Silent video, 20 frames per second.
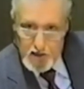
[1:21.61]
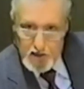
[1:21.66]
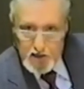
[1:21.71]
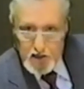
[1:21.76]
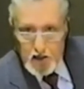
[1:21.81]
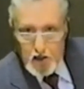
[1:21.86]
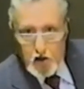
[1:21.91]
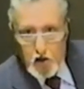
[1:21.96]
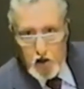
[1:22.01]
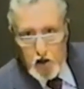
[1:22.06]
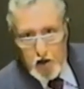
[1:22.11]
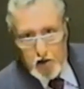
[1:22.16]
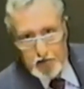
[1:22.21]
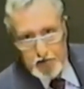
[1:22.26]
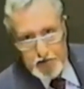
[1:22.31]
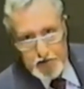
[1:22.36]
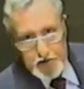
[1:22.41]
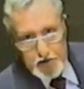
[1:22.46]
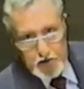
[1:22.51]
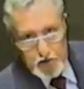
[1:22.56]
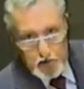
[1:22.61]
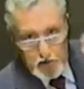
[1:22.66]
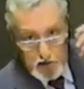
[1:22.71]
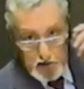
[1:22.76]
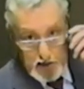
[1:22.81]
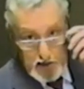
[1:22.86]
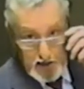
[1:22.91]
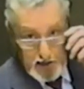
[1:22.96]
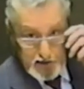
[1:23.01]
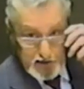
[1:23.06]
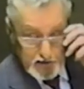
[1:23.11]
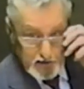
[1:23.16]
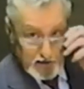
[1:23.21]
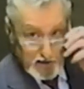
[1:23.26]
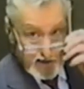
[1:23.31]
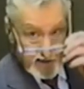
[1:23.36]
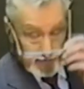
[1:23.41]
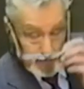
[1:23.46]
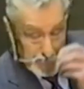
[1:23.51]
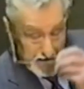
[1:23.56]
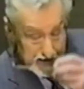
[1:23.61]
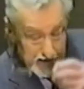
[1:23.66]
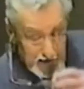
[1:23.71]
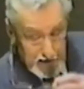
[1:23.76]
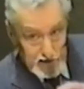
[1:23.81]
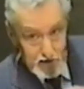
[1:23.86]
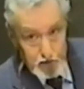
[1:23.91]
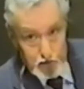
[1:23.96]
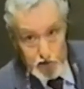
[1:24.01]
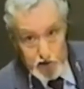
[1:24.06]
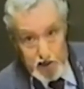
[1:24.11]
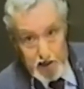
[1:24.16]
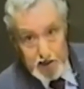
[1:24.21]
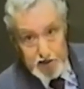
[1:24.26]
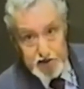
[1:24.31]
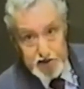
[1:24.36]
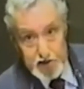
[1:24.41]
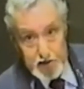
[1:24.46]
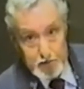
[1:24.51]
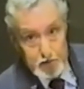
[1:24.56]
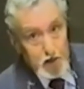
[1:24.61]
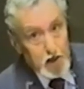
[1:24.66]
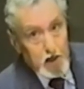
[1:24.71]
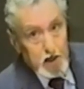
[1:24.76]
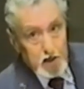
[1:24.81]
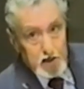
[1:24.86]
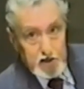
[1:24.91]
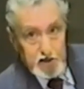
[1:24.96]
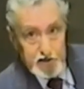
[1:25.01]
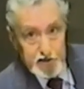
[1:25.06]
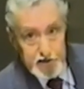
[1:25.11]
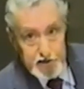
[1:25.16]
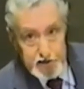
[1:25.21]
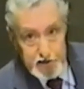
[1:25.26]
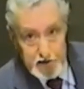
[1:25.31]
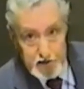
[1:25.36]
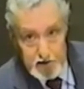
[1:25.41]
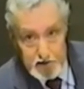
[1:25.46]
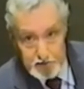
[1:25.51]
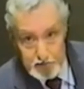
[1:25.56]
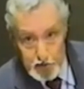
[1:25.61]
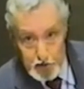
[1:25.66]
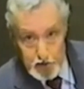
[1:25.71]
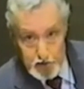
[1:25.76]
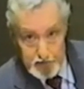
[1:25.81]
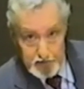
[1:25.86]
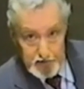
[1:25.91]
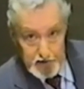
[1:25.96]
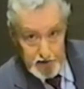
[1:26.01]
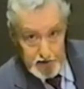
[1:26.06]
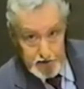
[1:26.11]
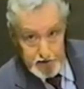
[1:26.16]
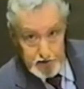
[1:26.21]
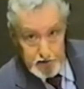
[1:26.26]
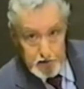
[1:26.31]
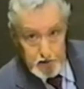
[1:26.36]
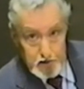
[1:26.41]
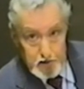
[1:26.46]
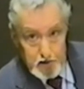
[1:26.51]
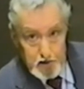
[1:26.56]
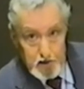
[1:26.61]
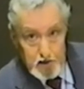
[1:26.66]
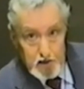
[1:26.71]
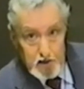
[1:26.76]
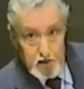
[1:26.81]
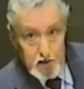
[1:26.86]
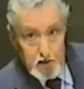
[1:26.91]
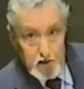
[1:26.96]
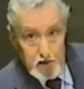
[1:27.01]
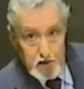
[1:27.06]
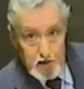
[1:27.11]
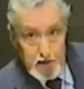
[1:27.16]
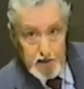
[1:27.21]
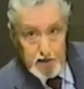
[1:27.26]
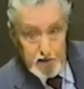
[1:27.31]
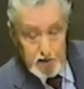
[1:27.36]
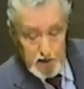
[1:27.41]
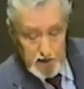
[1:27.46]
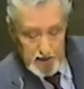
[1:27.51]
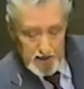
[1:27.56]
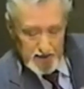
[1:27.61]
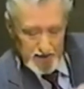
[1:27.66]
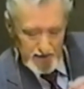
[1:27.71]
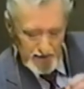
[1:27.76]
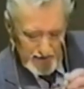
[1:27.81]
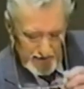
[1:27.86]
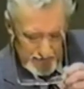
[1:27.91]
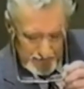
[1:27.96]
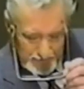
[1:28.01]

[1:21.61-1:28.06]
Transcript: Now, how often do you engage in conversation without some concealed motivation? Acknowledge it.